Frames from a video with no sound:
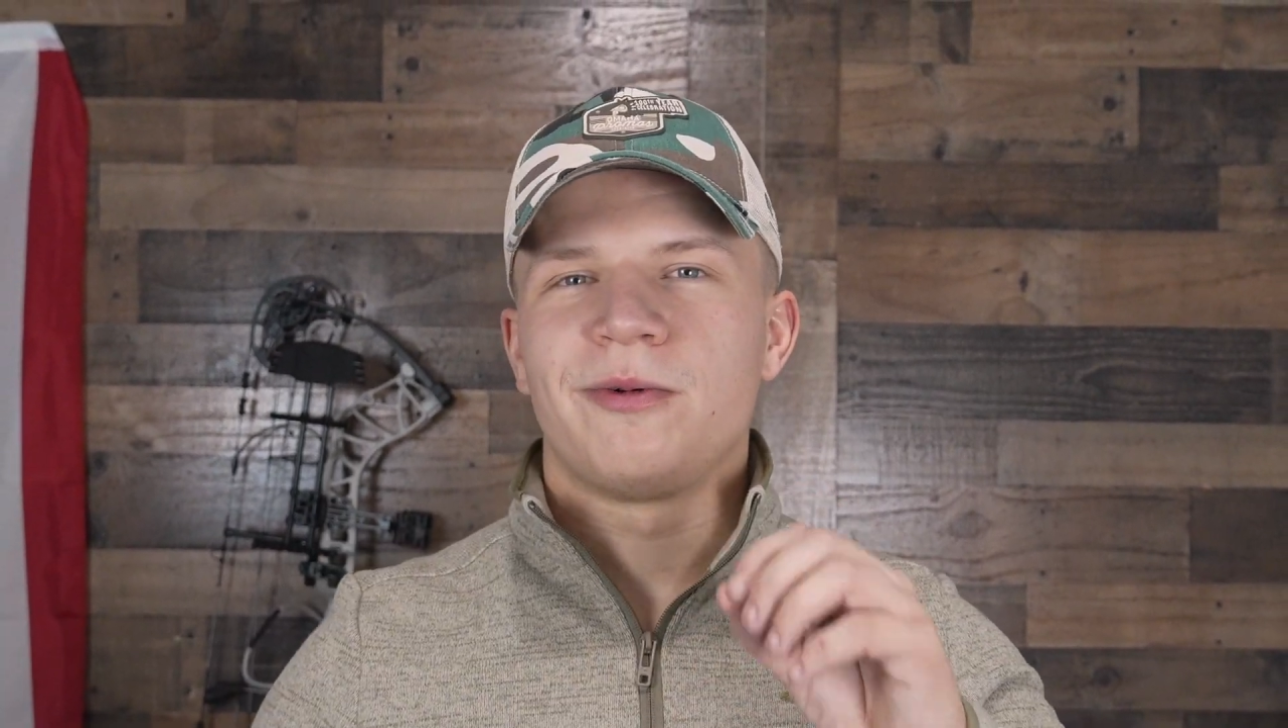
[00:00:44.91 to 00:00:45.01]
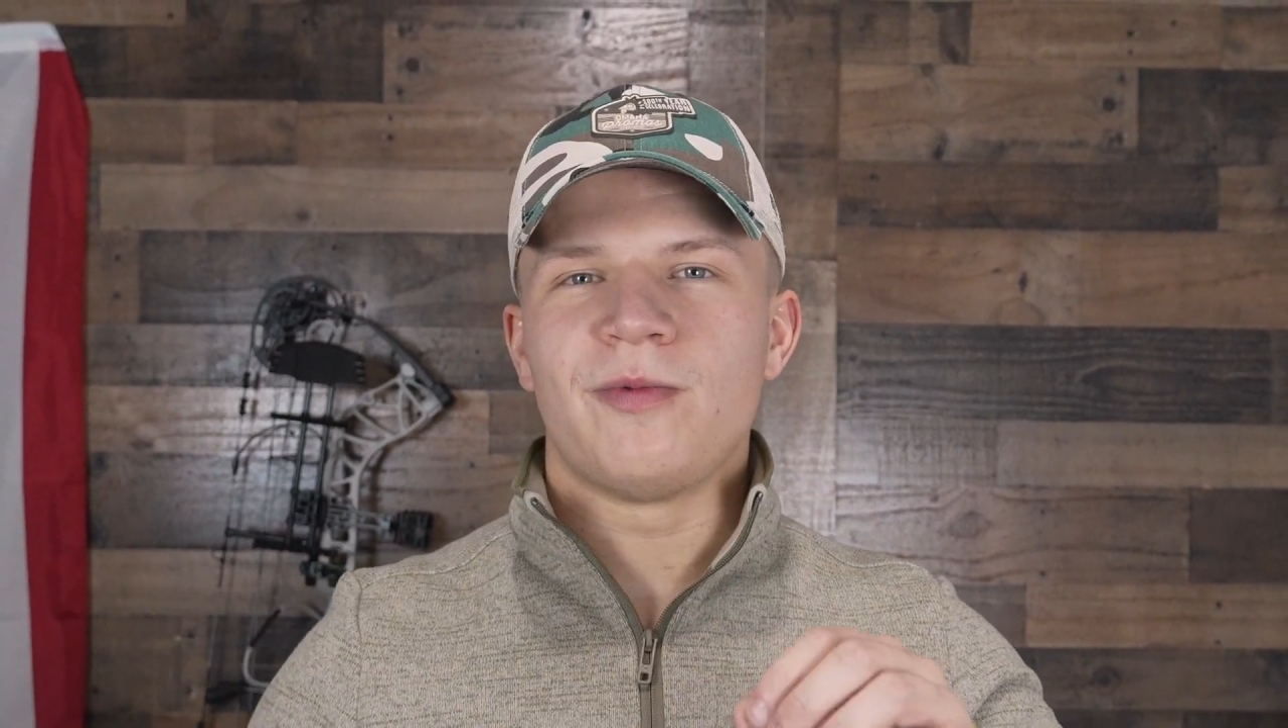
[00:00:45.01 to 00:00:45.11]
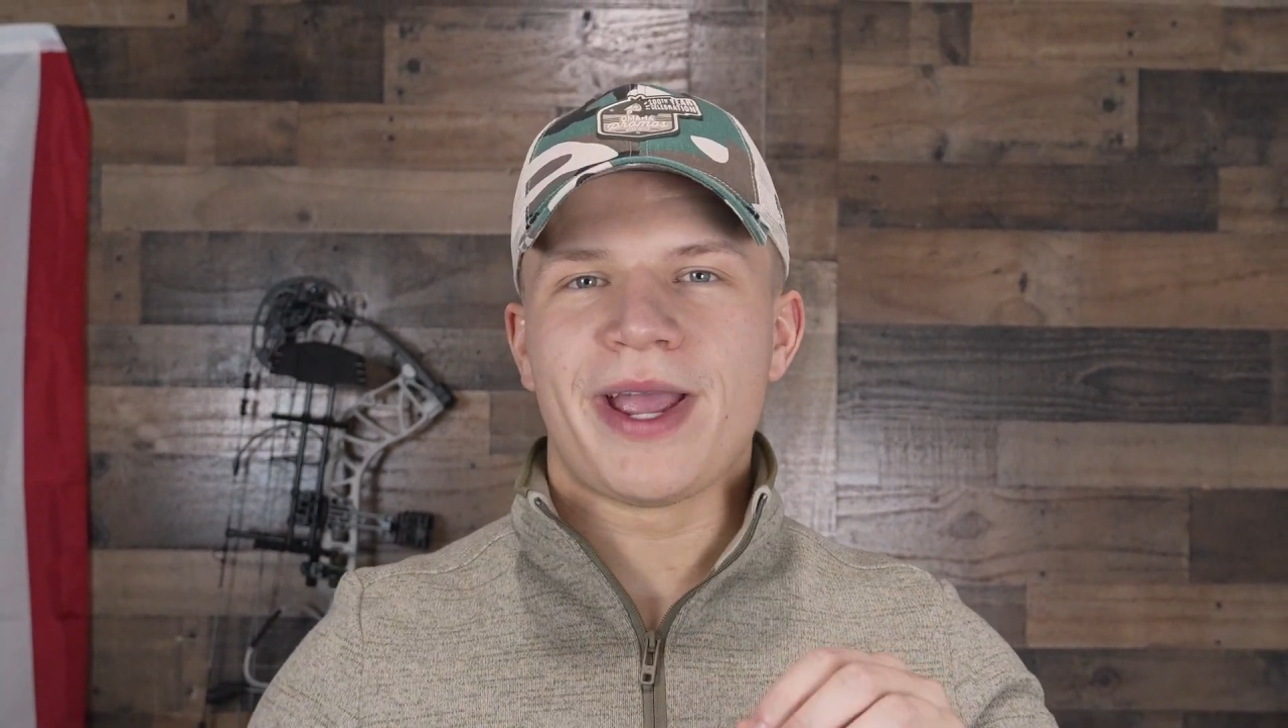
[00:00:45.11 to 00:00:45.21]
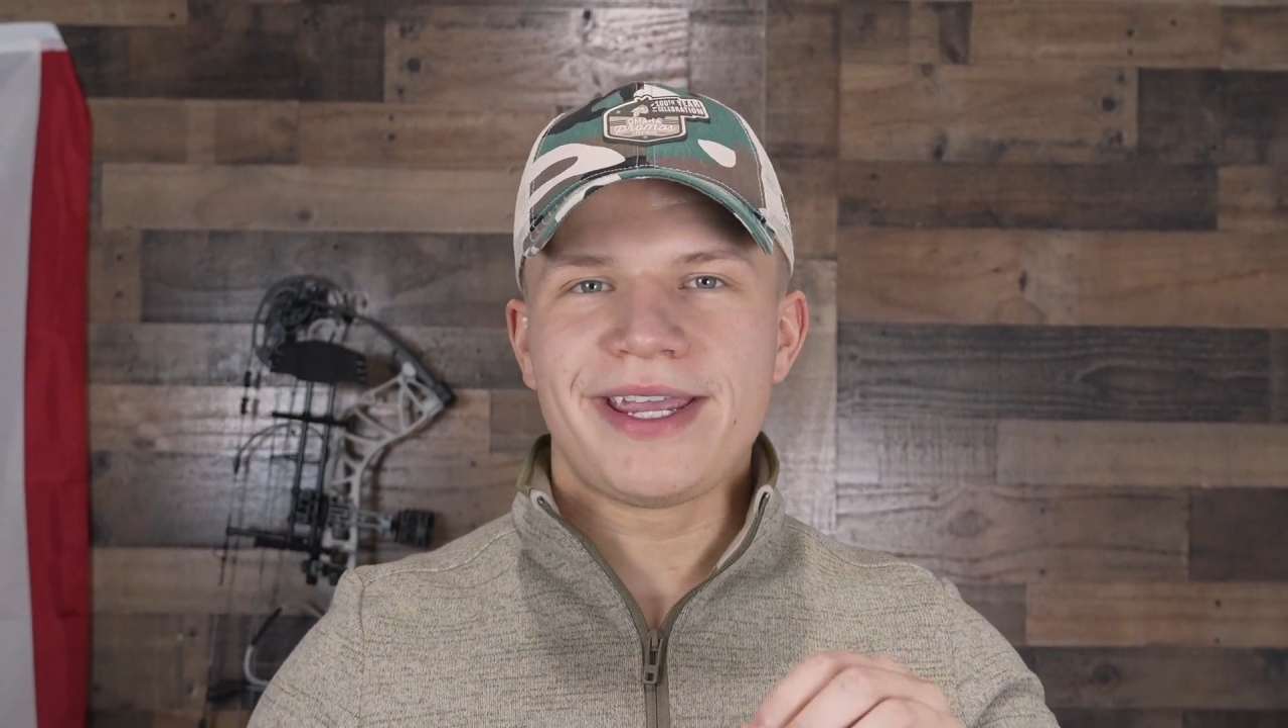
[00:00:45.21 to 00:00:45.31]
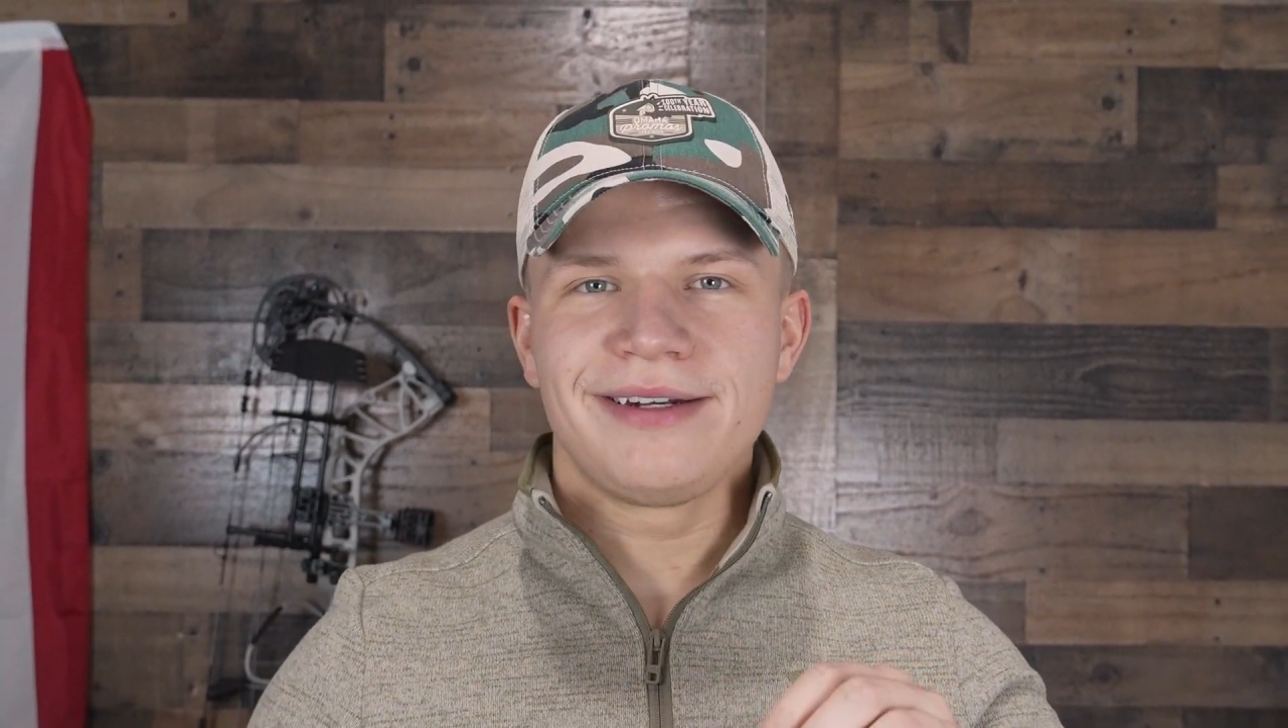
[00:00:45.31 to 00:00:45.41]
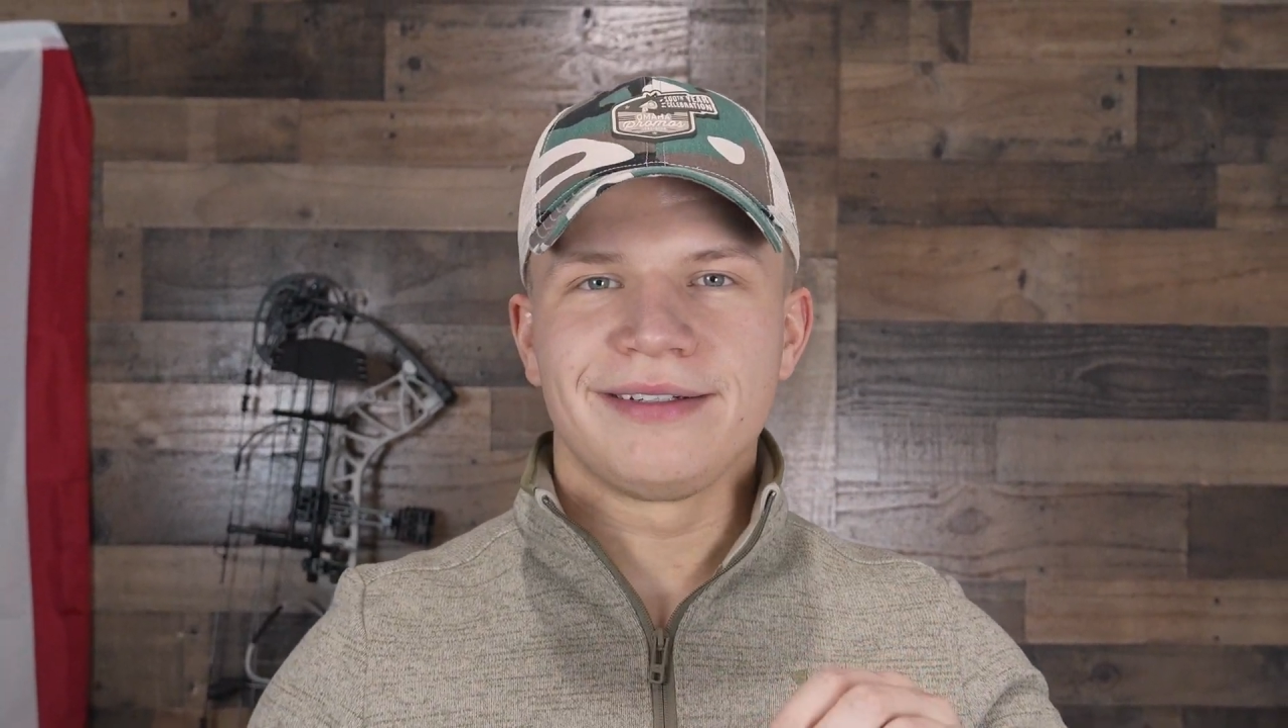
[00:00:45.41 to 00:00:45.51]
weight